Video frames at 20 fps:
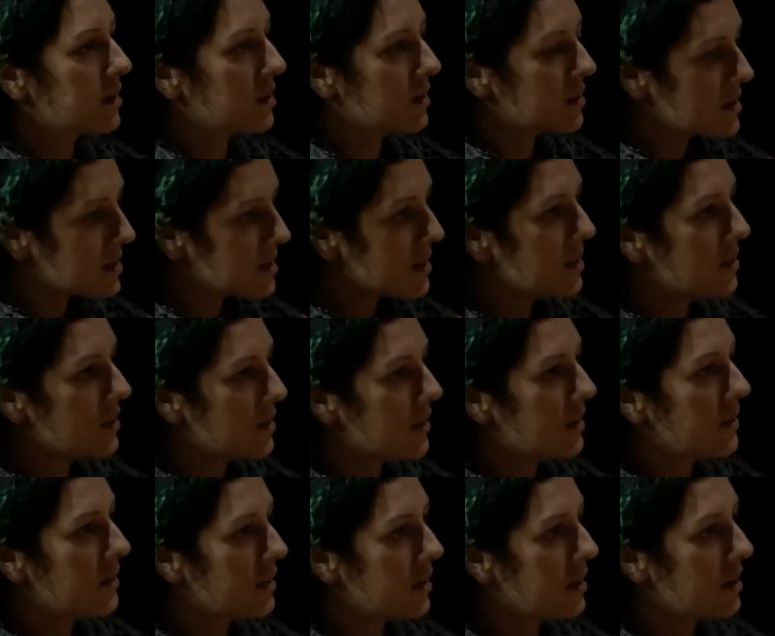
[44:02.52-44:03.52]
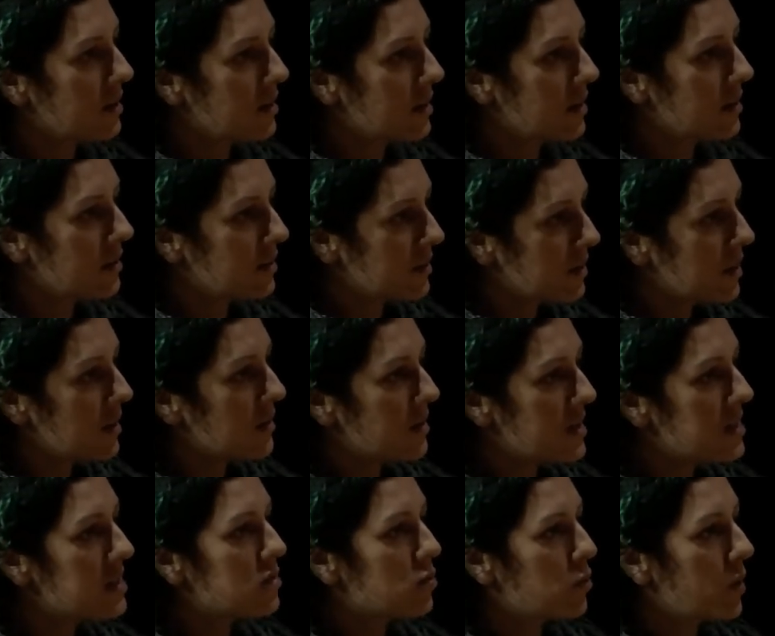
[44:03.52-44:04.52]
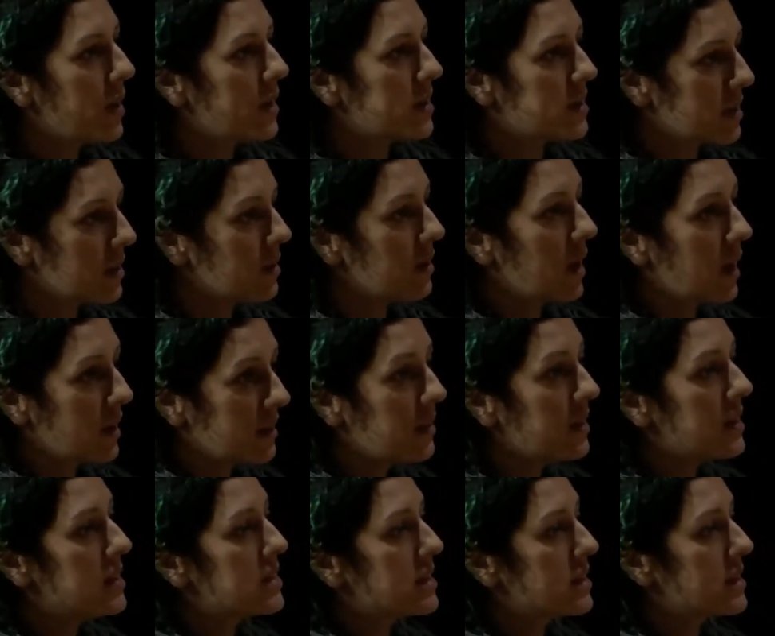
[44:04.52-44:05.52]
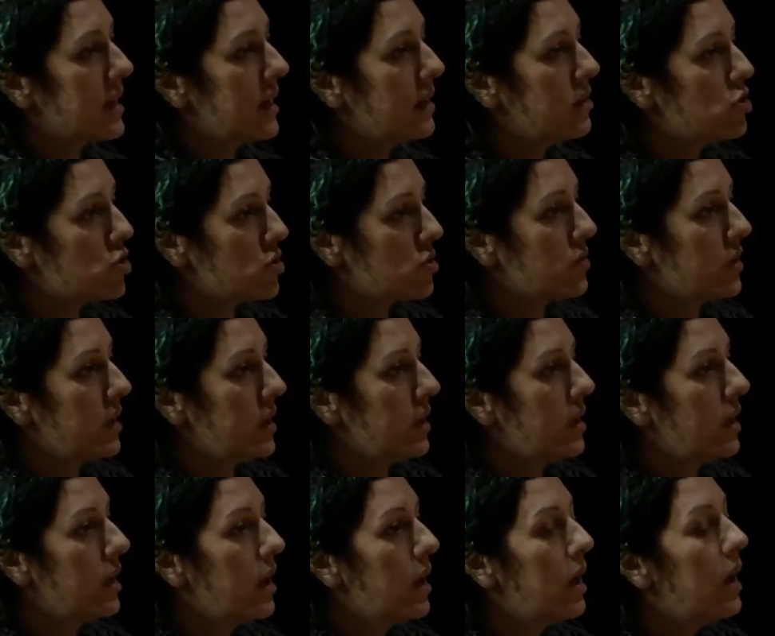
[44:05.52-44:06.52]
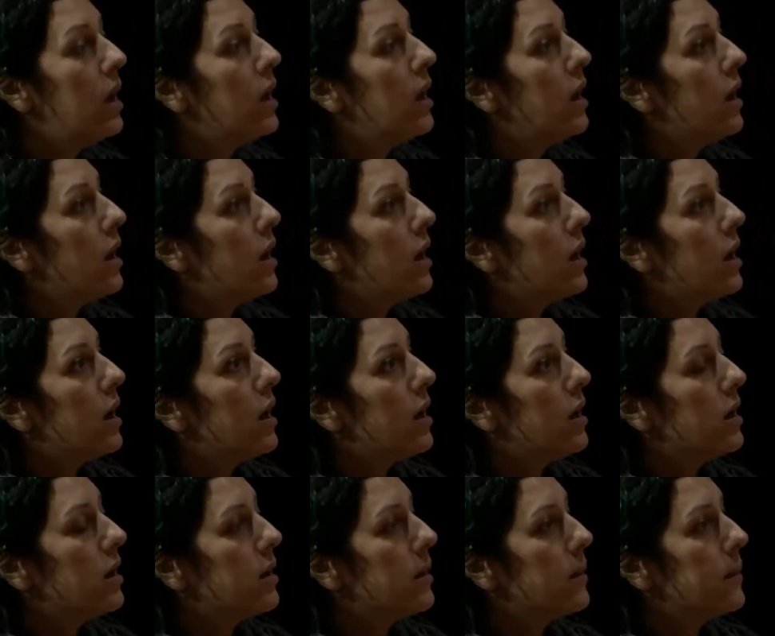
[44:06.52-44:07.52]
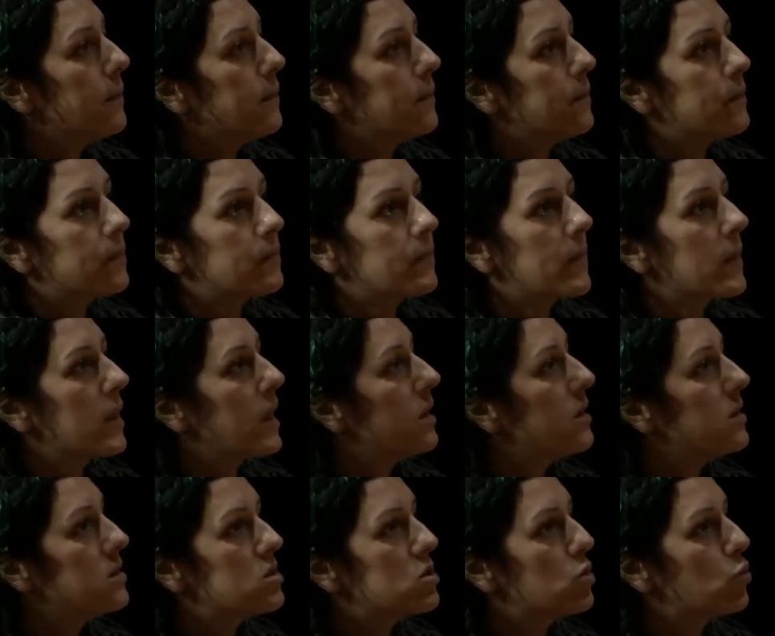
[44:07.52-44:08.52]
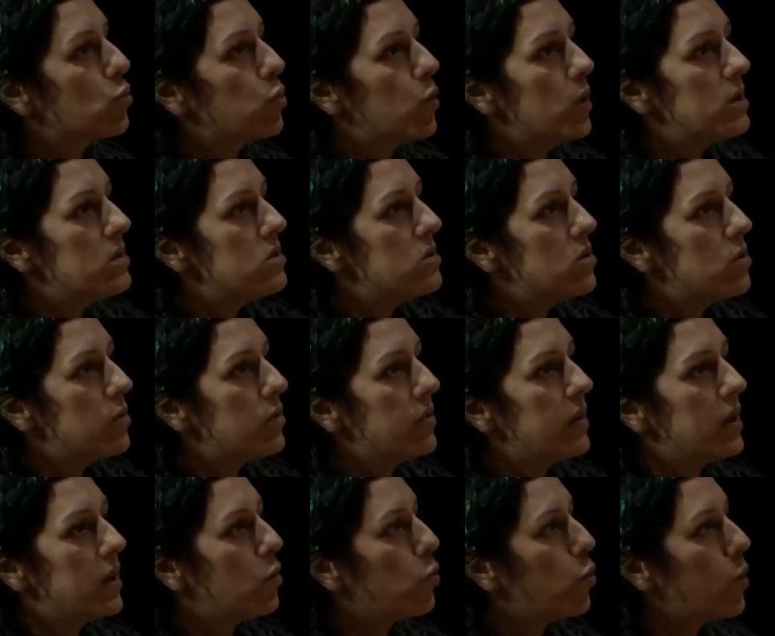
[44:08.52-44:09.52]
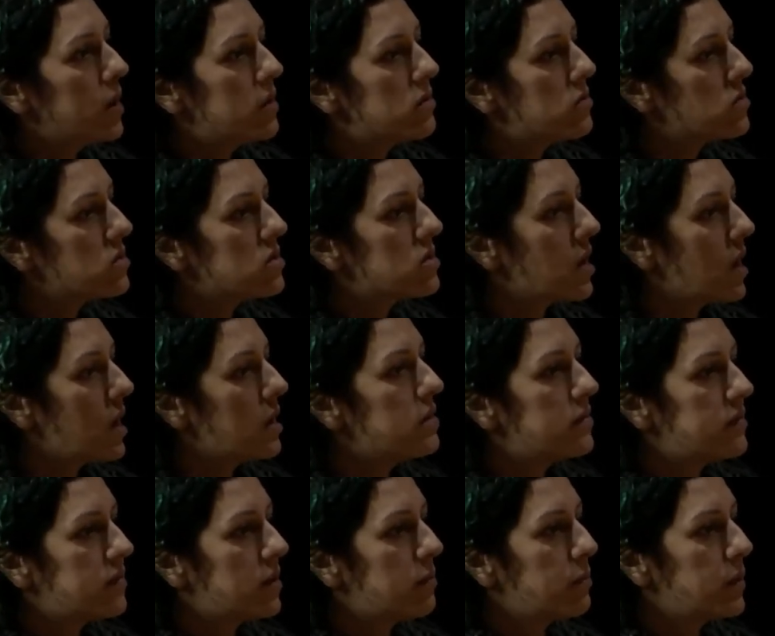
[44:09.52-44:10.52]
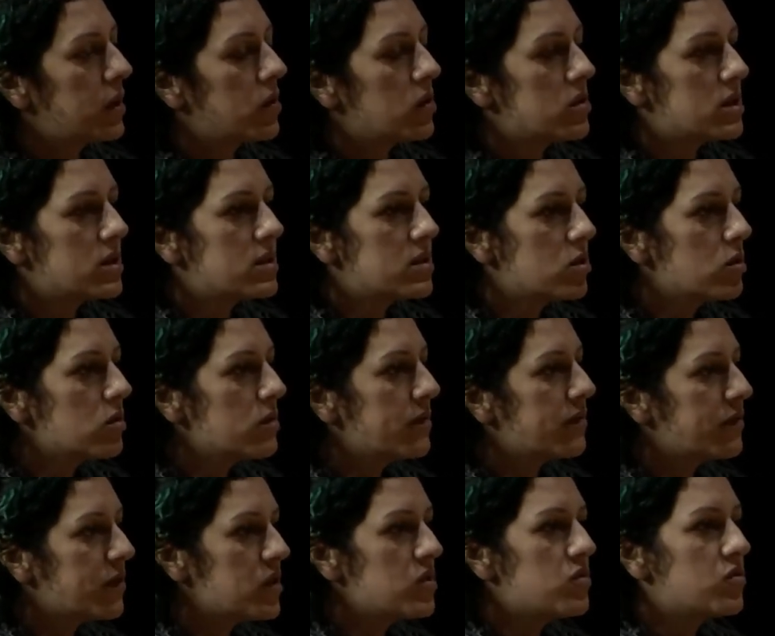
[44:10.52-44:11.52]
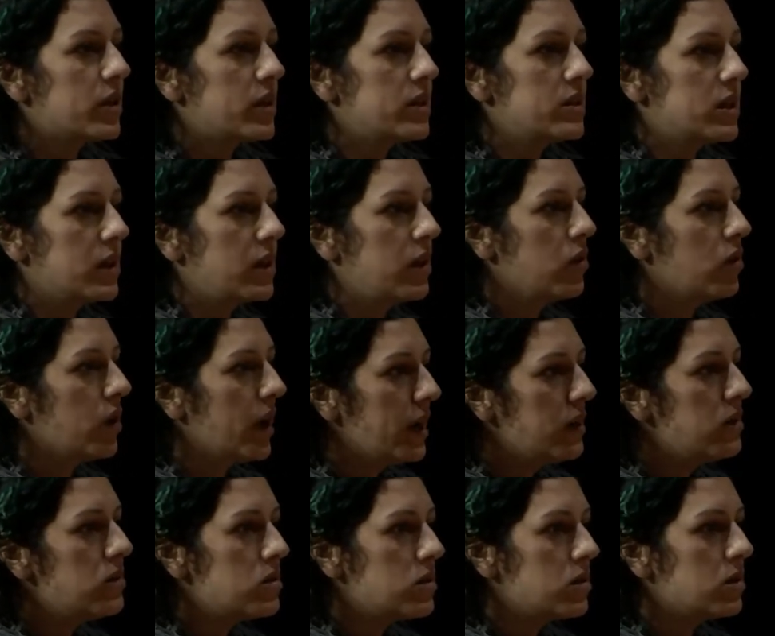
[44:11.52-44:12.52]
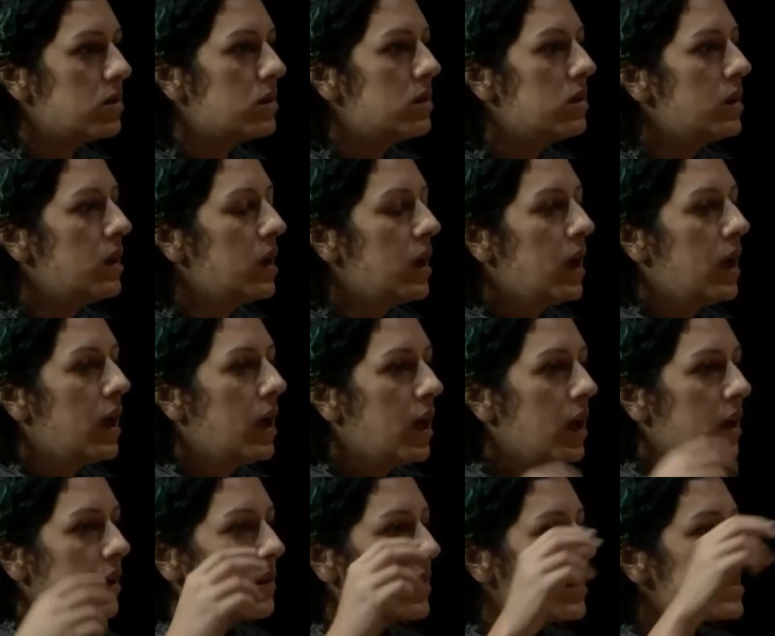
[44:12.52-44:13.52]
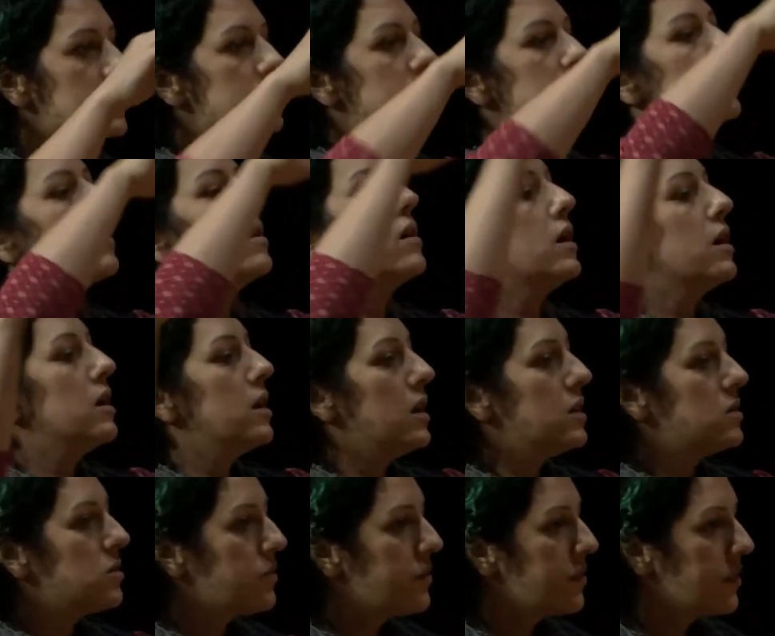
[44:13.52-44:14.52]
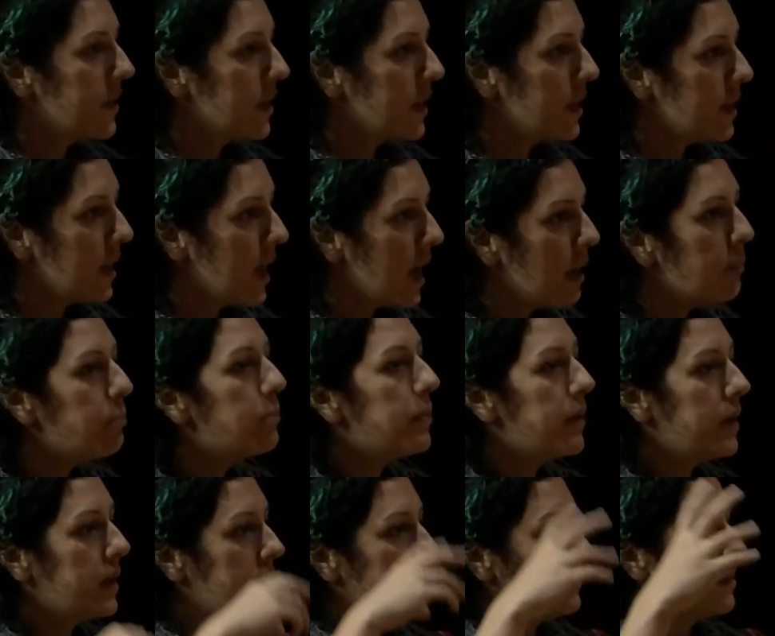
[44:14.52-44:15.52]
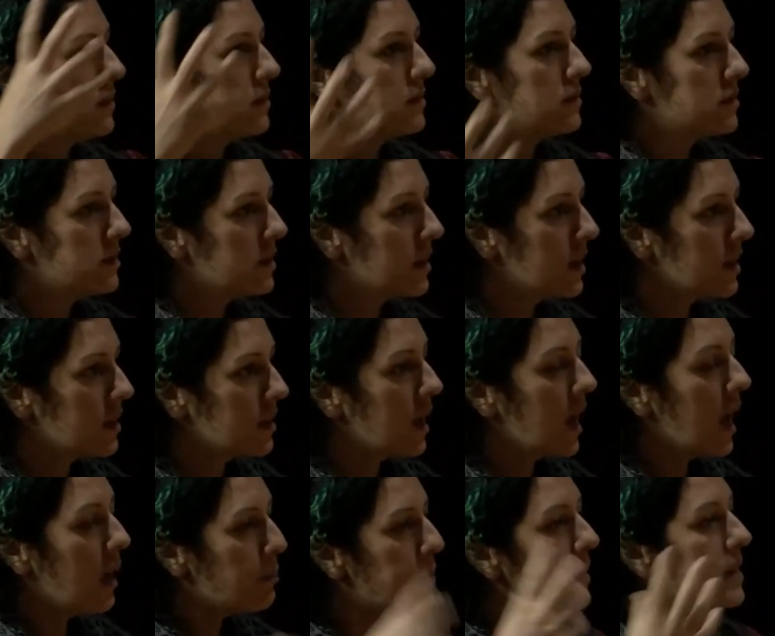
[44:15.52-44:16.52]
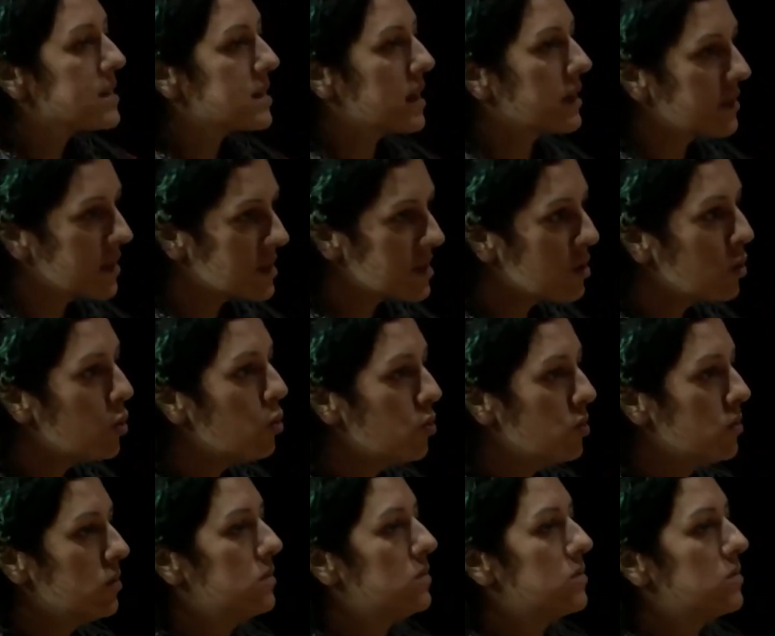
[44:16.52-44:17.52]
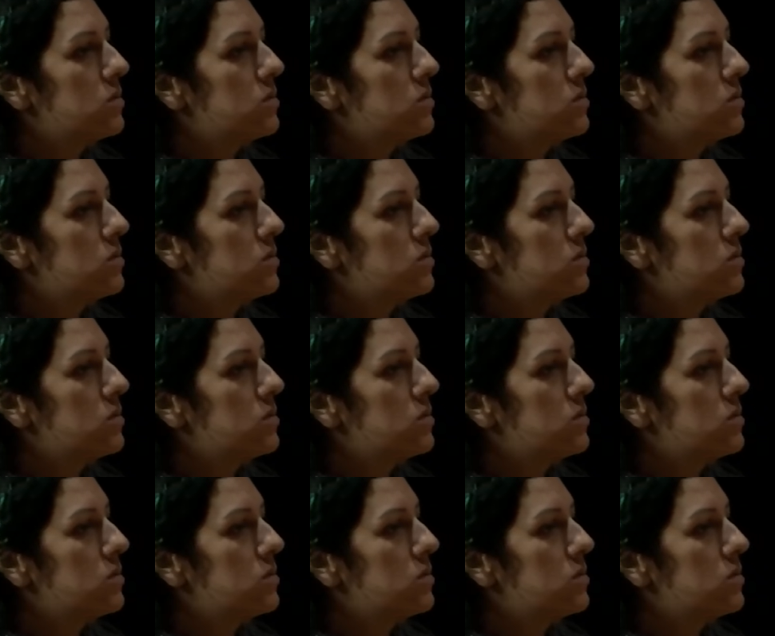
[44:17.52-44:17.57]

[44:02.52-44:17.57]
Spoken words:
still in this way, at this century. So what do you think, where to start from? Because it's so frustrating. You enter, there's a lot of things happens at the school